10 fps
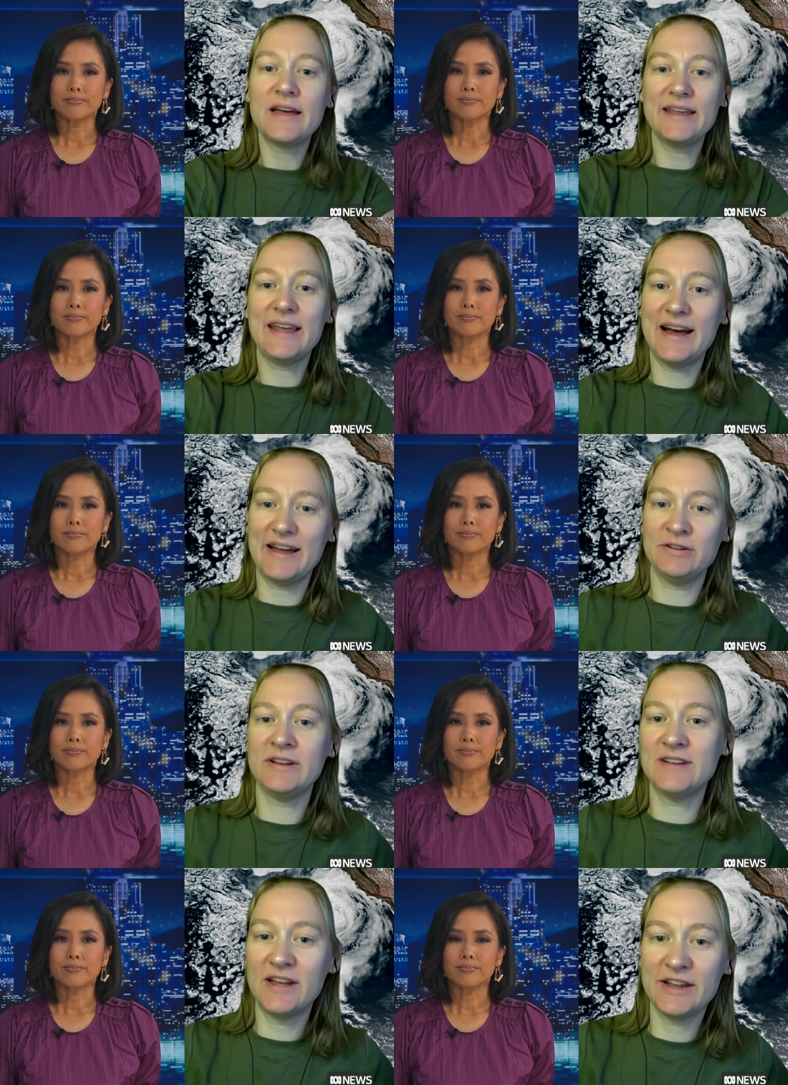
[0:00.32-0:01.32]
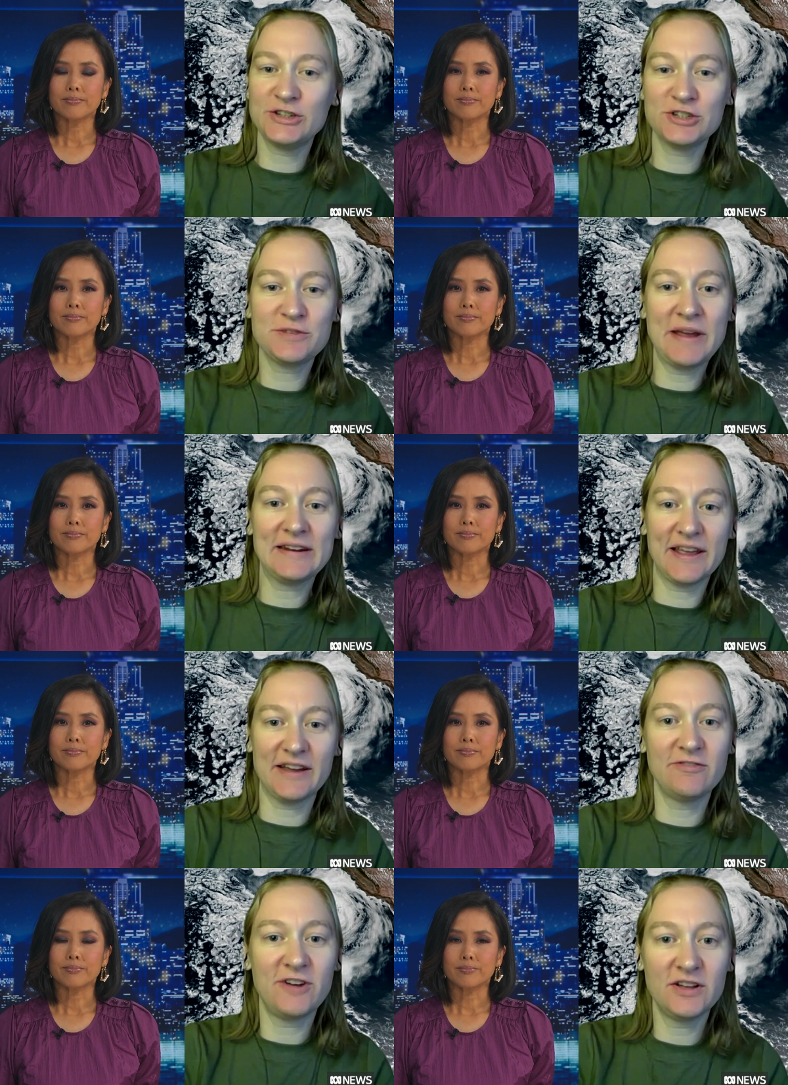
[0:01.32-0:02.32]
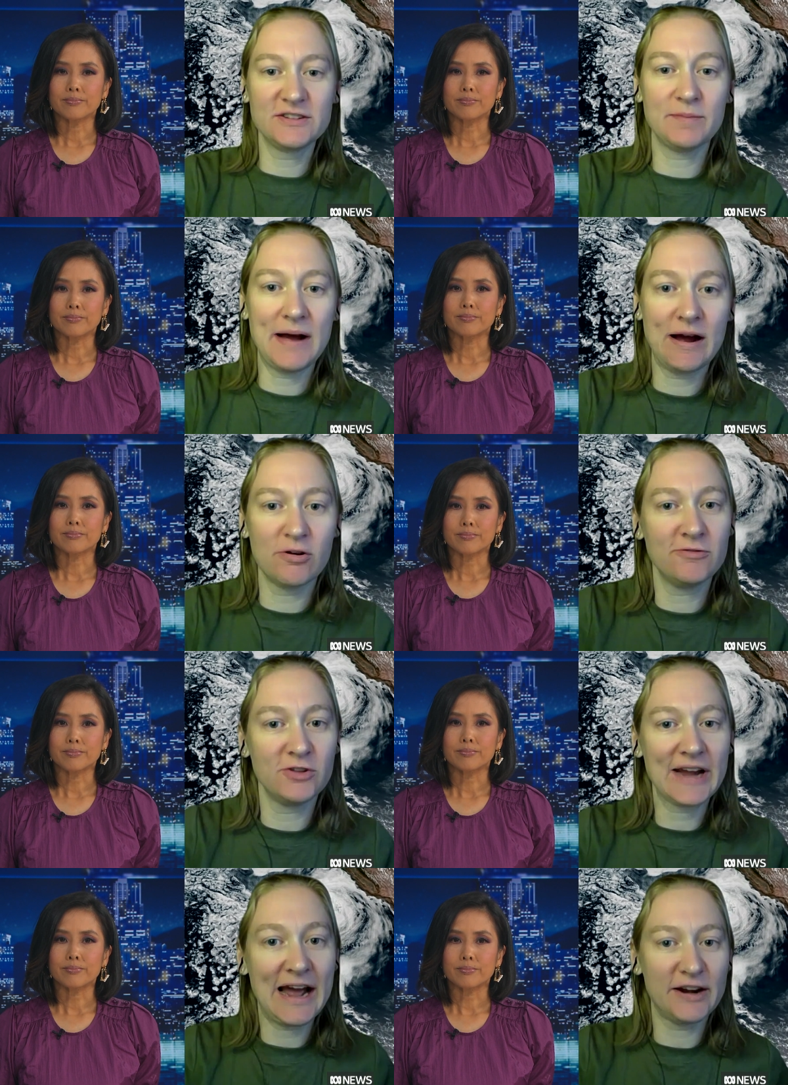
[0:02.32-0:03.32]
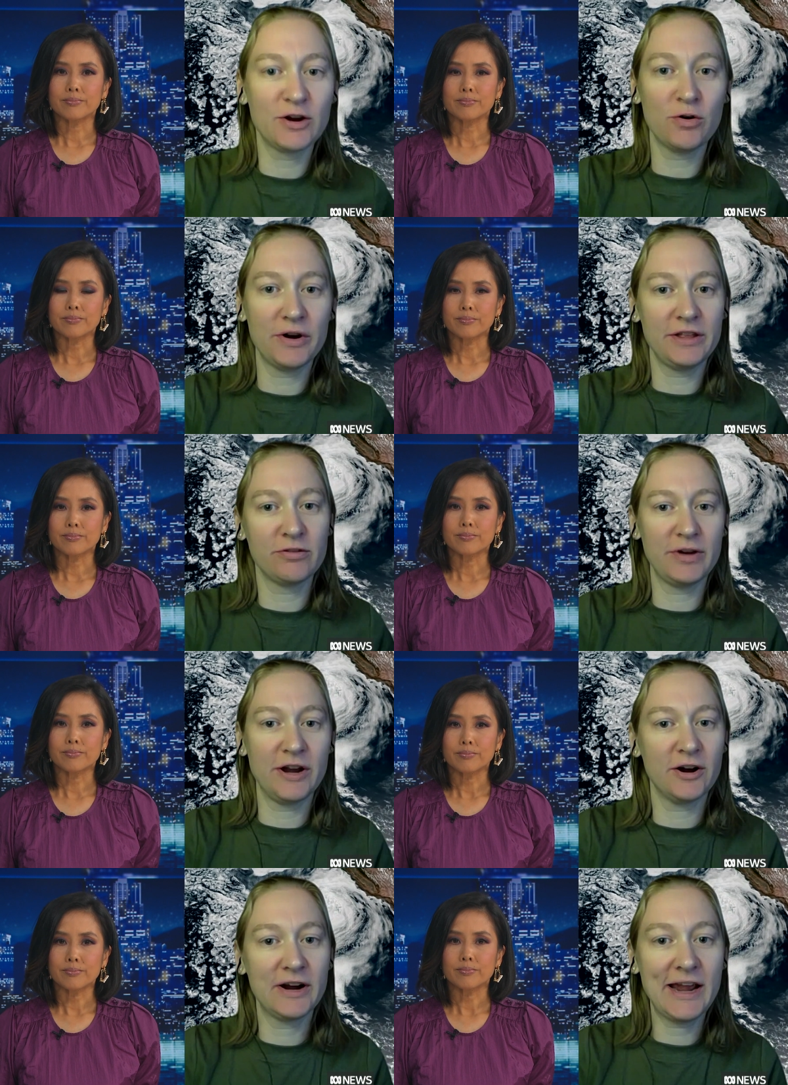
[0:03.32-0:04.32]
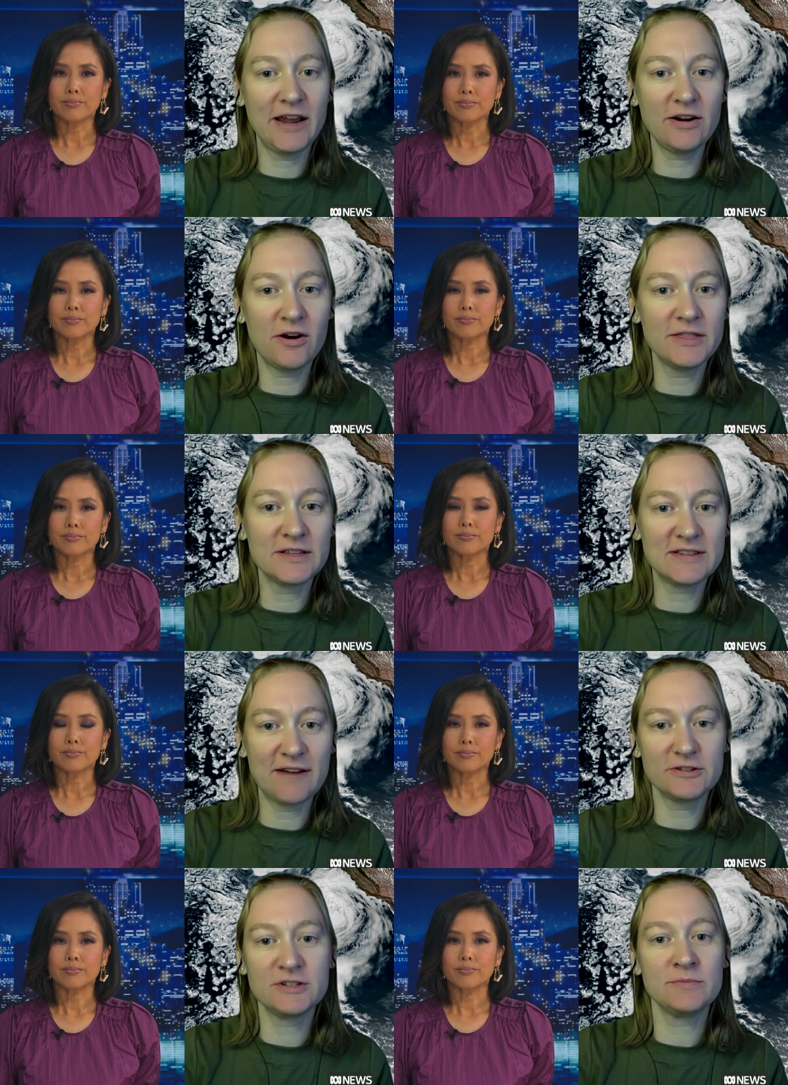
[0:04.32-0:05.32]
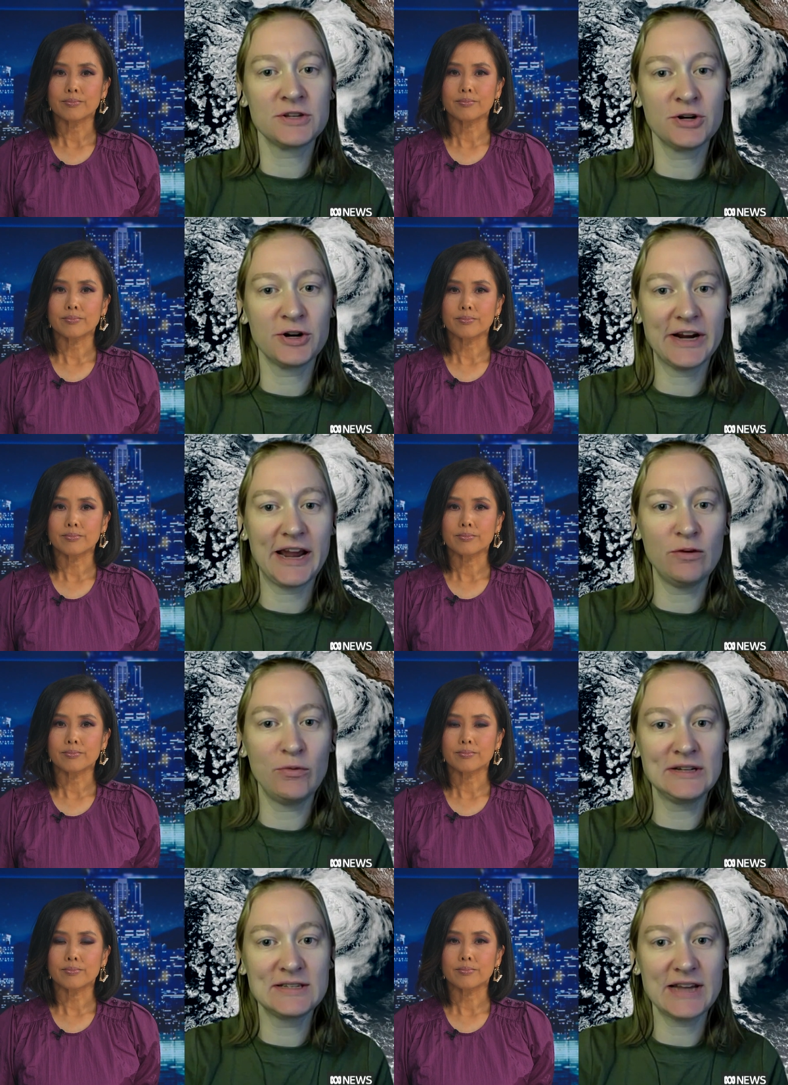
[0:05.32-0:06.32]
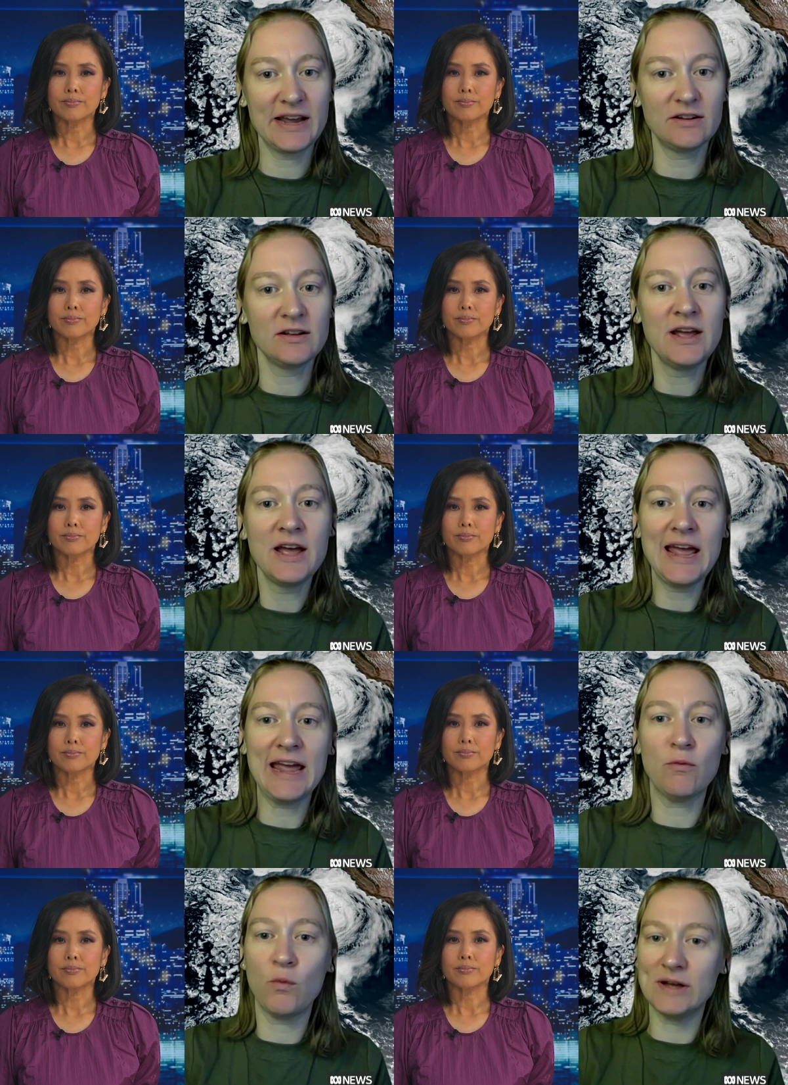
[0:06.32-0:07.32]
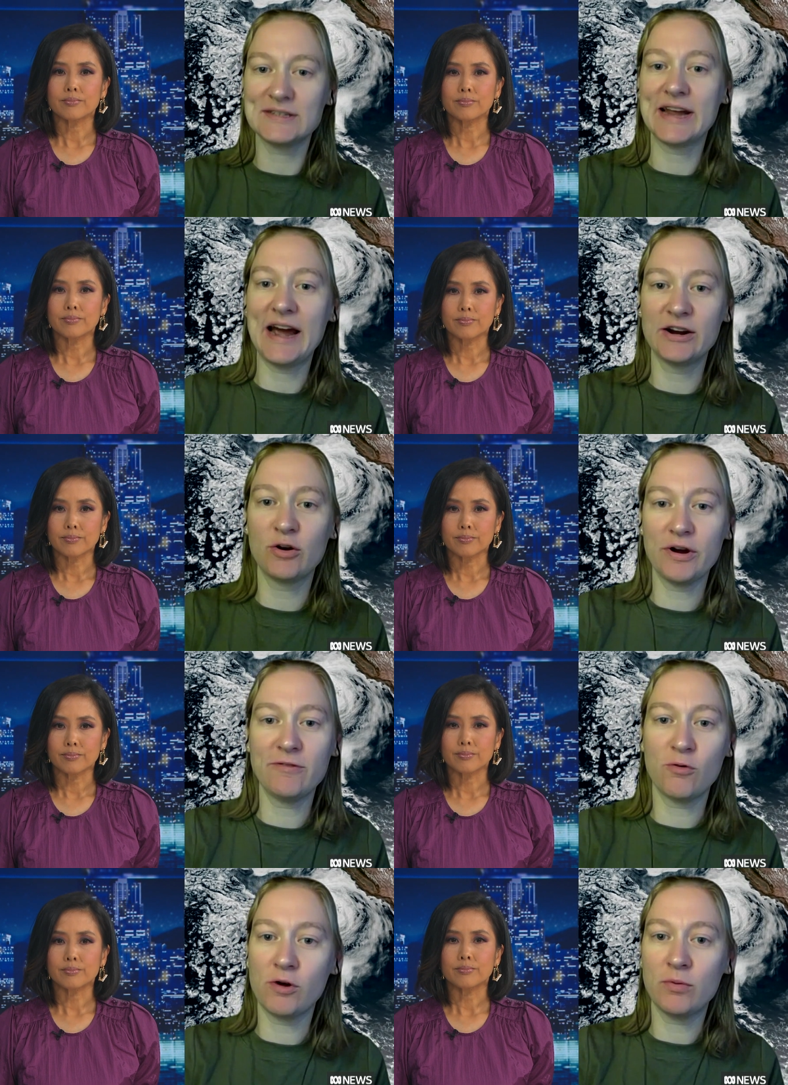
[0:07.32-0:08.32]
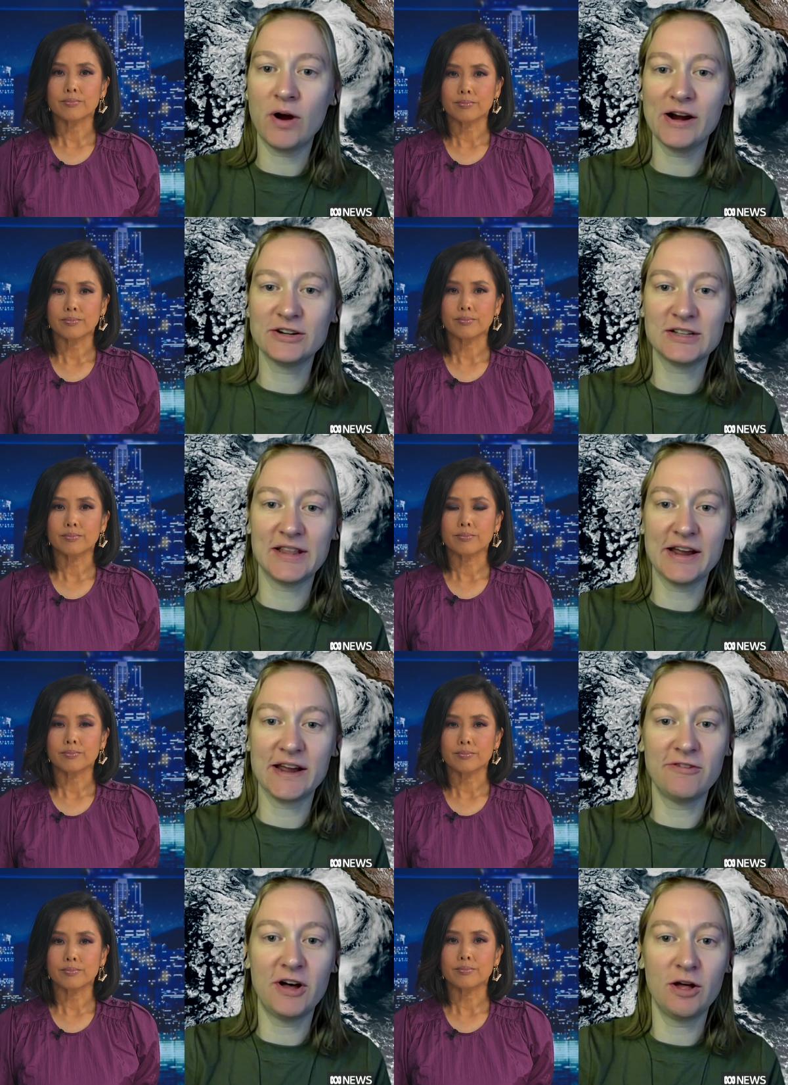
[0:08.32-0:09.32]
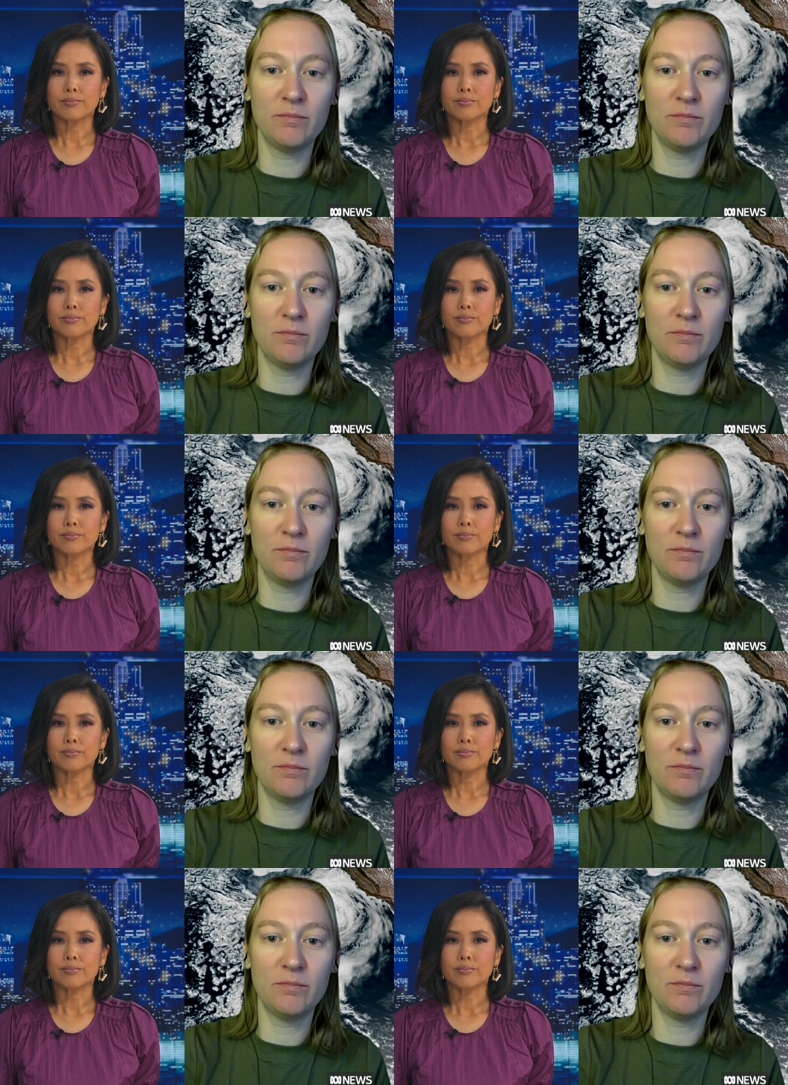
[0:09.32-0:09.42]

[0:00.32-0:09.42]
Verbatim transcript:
Speaker 1: Yeah, Idalia just made landfall as a powerful Category 3 hurricane on the Saffir Simpson hurricane wind scale. It was a Category 4 prior to landfall,